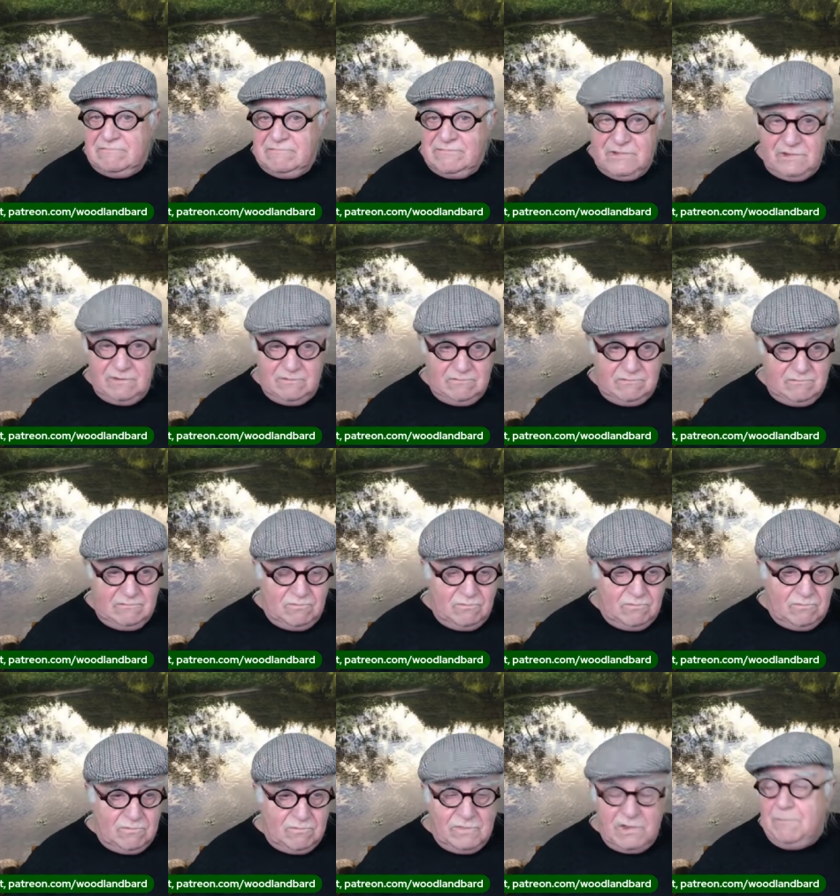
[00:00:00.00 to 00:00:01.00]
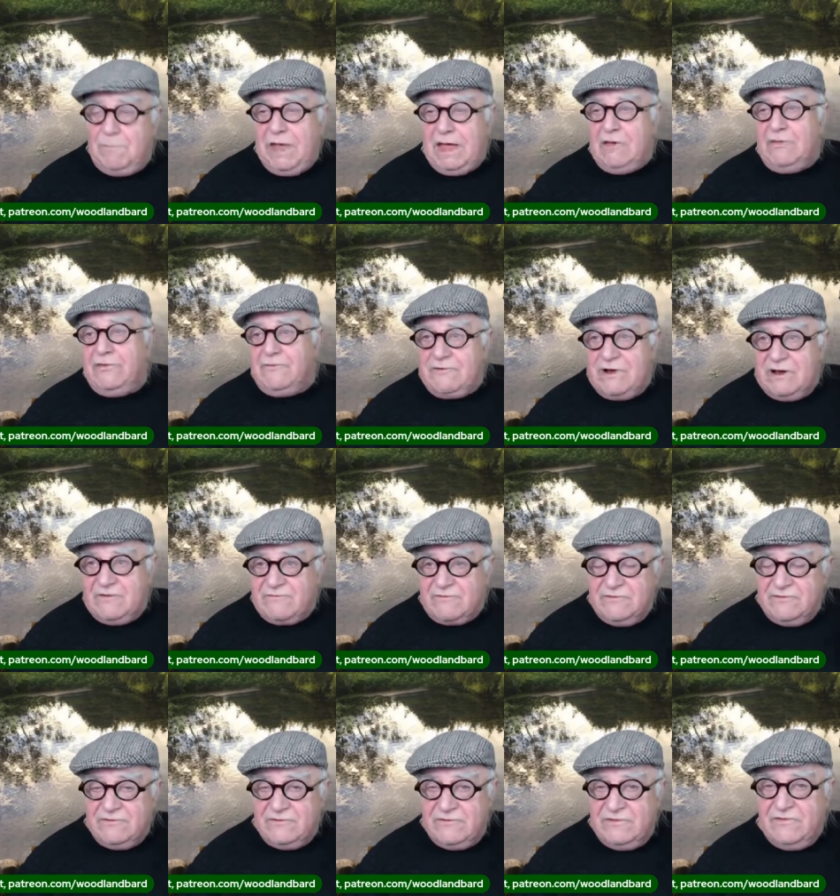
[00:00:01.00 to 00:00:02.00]
You know, about the
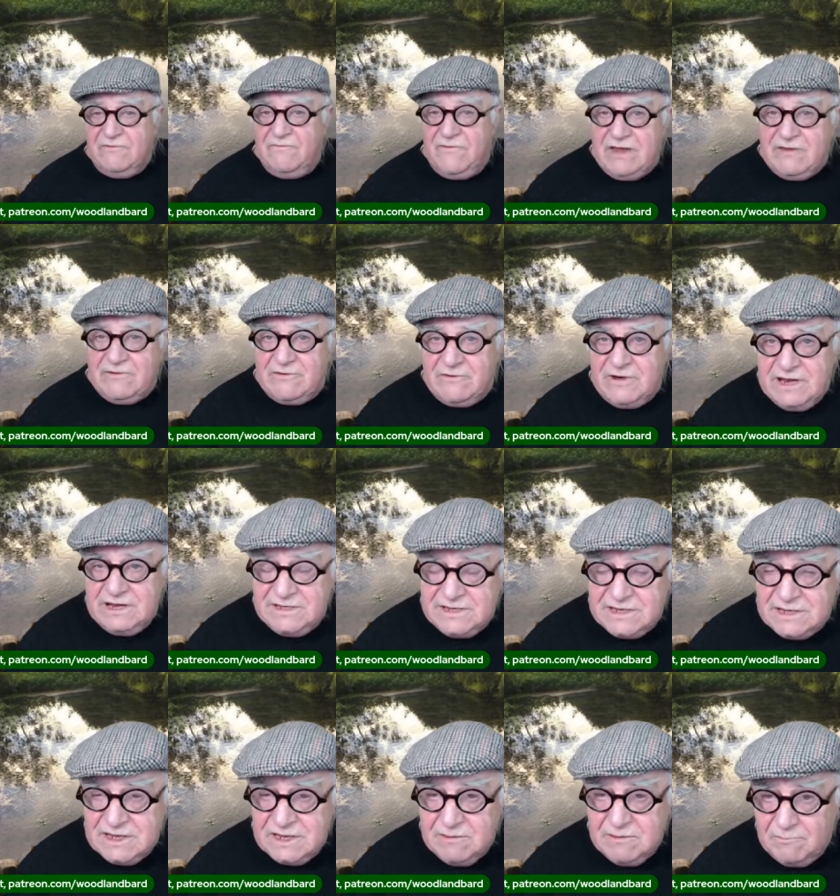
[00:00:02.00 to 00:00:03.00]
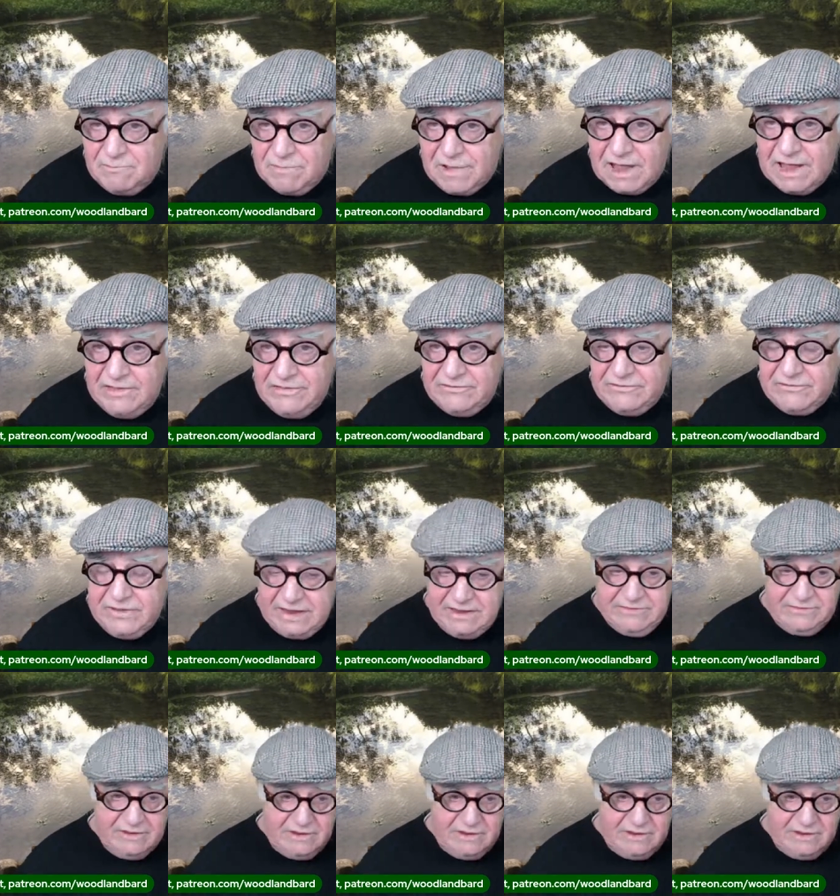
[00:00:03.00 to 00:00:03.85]
reverence and the venerating by the saints.